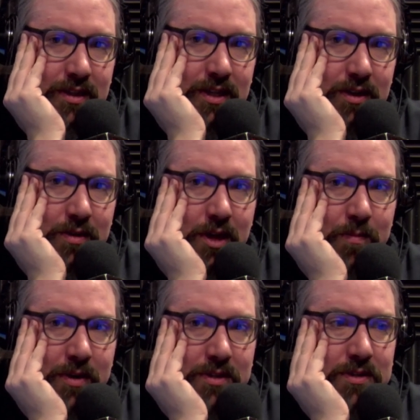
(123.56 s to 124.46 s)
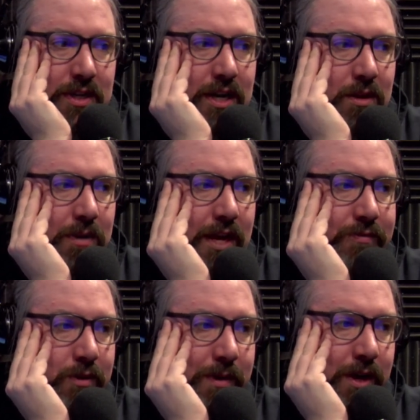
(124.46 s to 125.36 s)
you know, help us get our
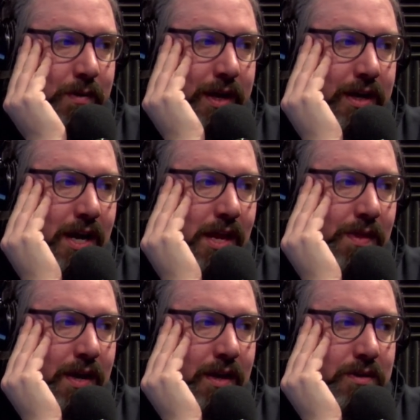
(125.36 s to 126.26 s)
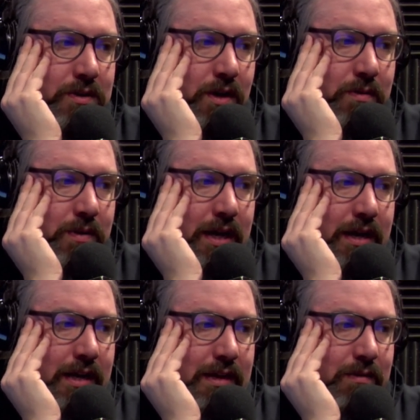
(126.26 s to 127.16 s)
platform going, kind of thing. So
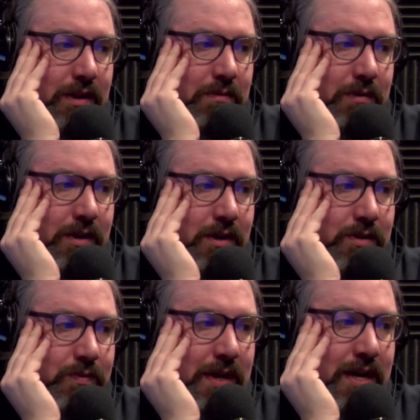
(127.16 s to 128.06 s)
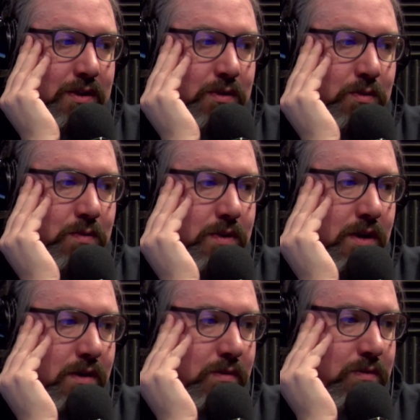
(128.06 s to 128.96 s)
whether where mm-hmm. it goes from that, who
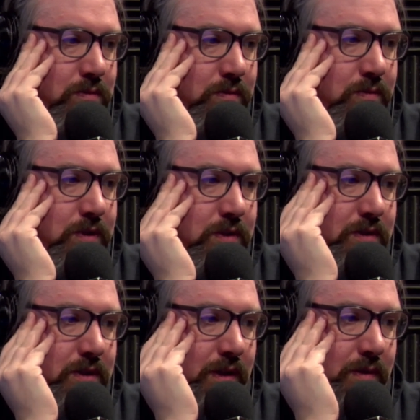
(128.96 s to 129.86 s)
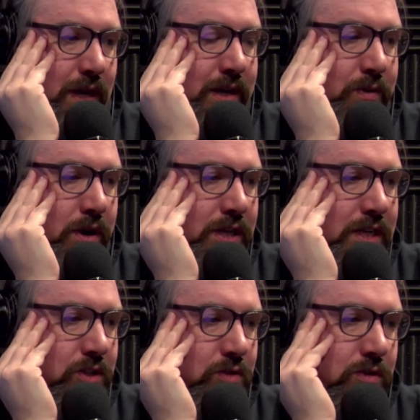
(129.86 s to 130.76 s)
knows? So I don't know. Are
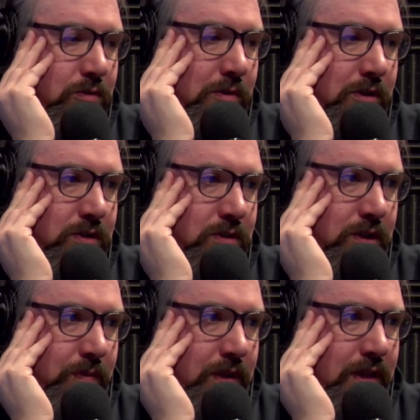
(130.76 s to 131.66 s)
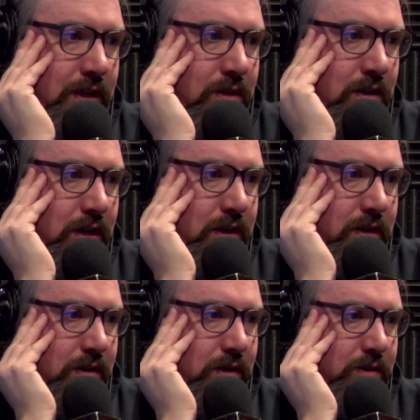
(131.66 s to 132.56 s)
these YouTubers or something that are on
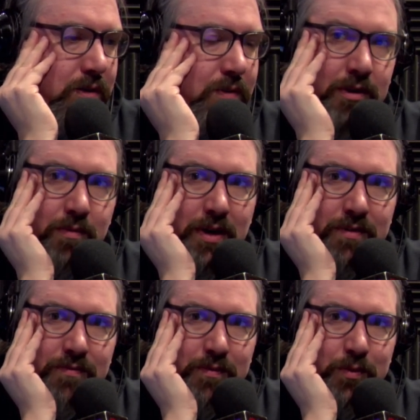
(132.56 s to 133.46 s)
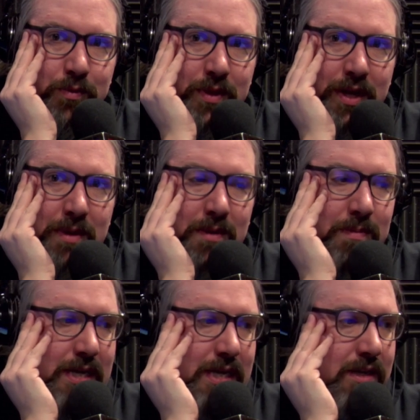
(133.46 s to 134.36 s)
here? Are we aware of who they may
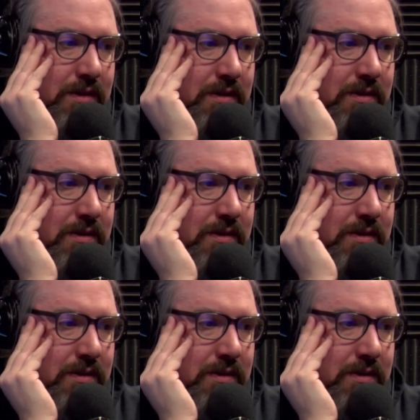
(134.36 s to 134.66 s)
be?